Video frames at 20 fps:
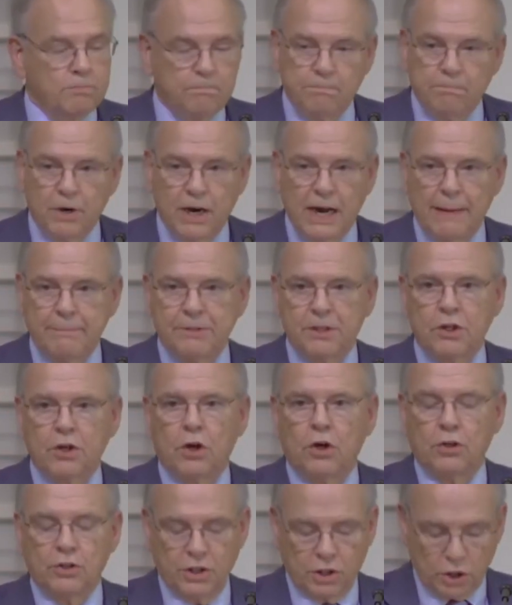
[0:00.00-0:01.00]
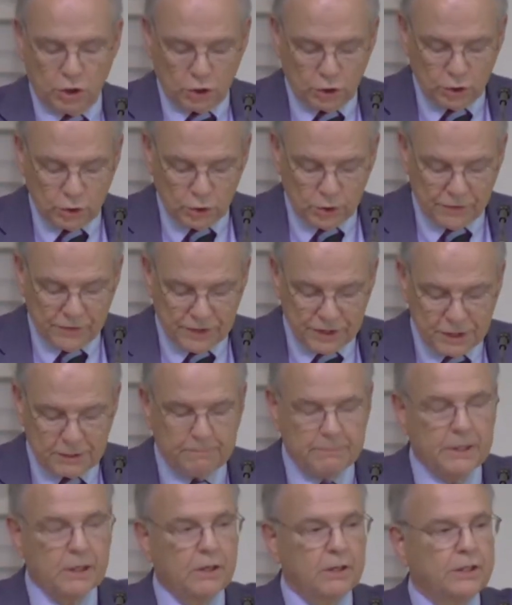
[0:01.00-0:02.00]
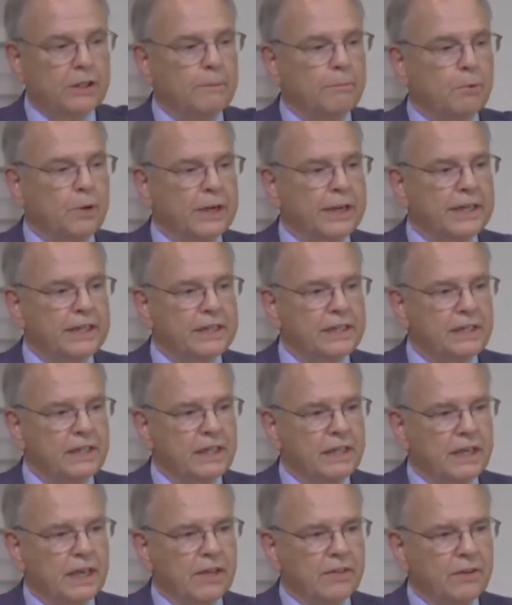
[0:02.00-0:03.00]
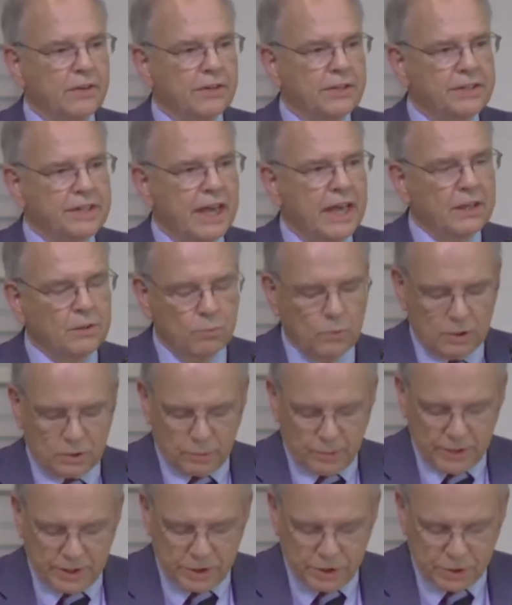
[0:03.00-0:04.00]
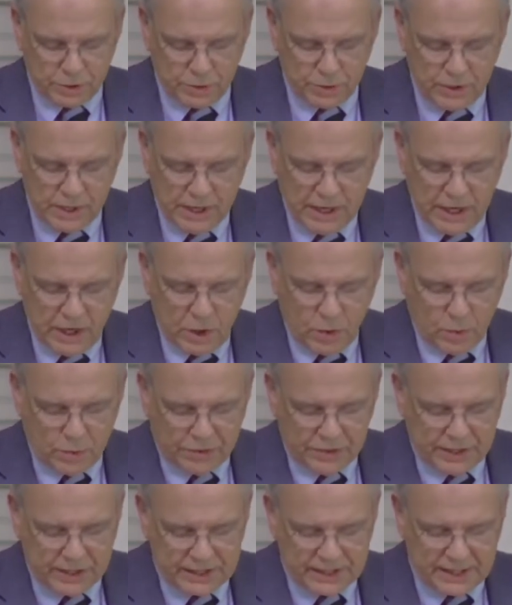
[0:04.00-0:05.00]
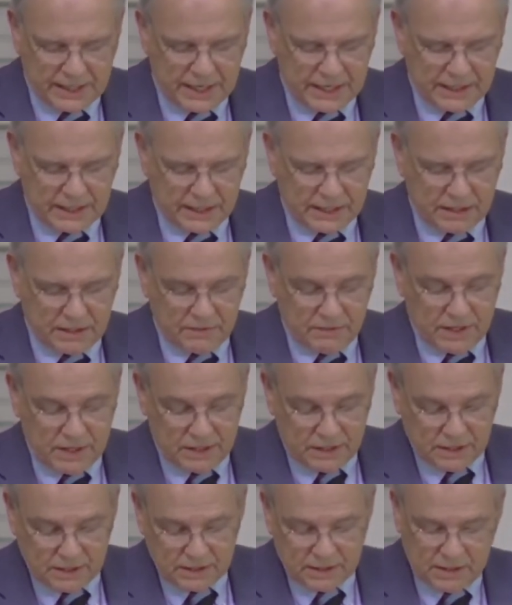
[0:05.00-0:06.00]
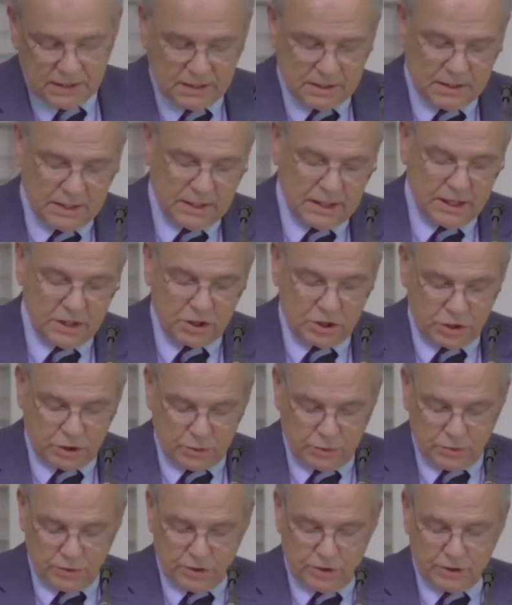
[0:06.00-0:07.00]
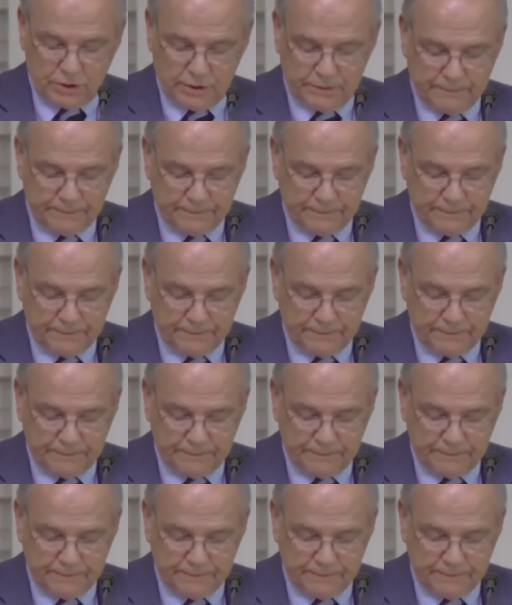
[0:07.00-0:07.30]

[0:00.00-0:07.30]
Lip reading: perhaps called the glue of the Spirit, to bring us together? Is that what we do with these inconvenient issues?